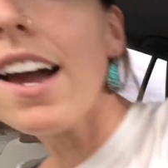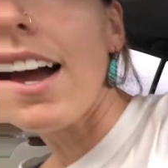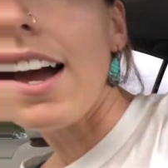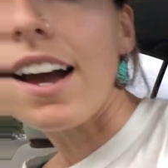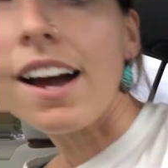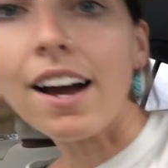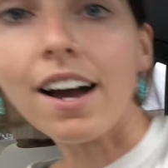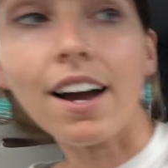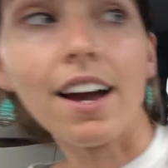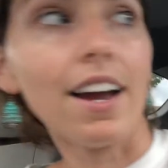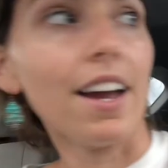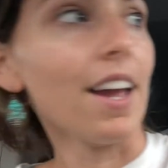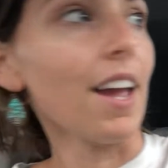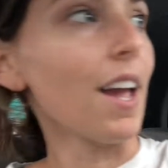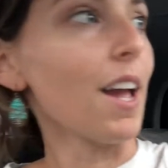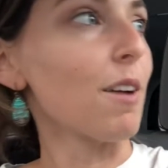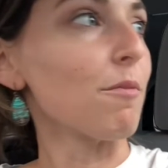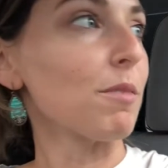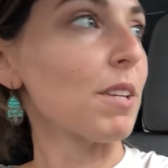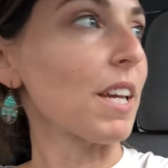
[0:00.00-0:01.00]
I
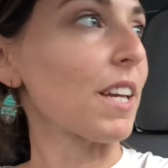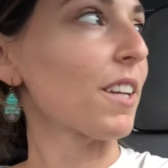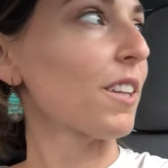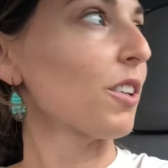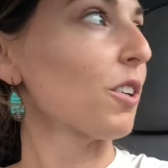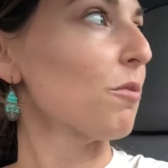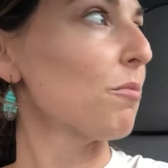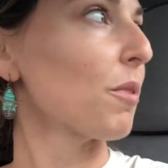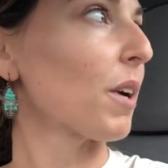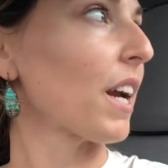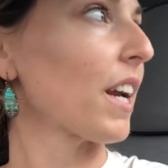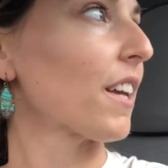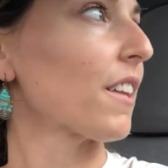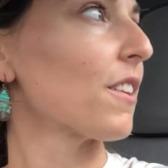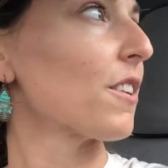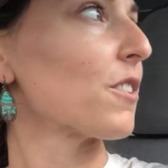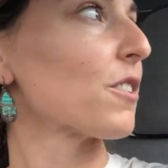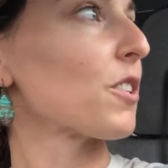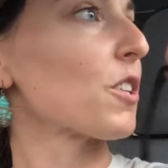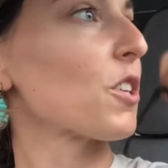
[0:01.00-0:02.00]
am taking a little break, and
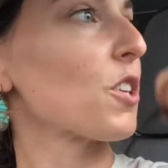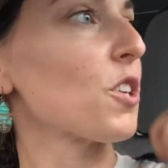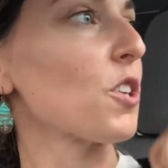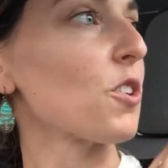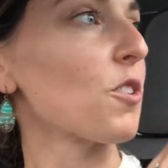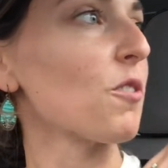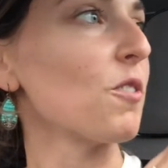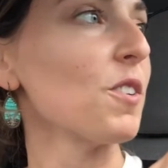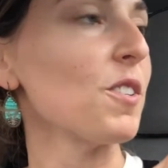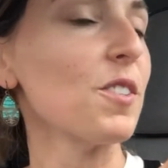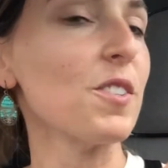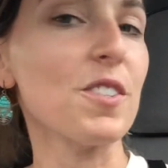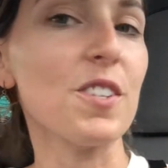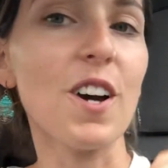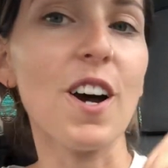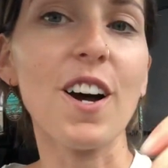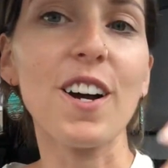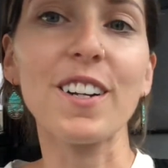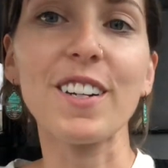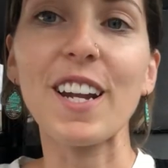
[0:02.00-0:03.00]
there's the cutest
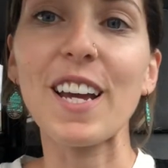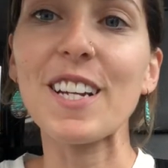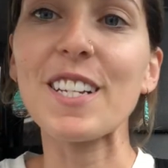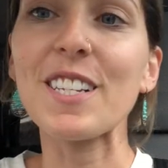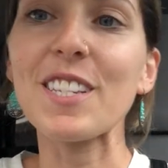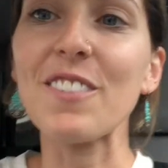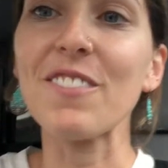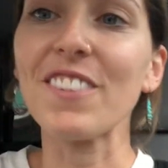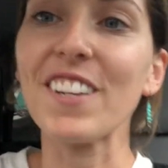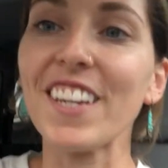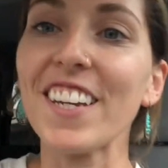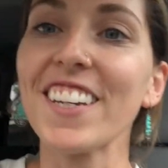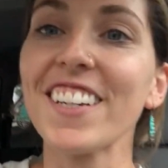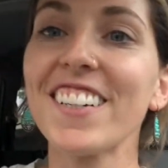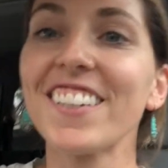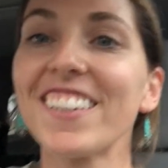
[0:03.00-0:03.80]
dog next to me.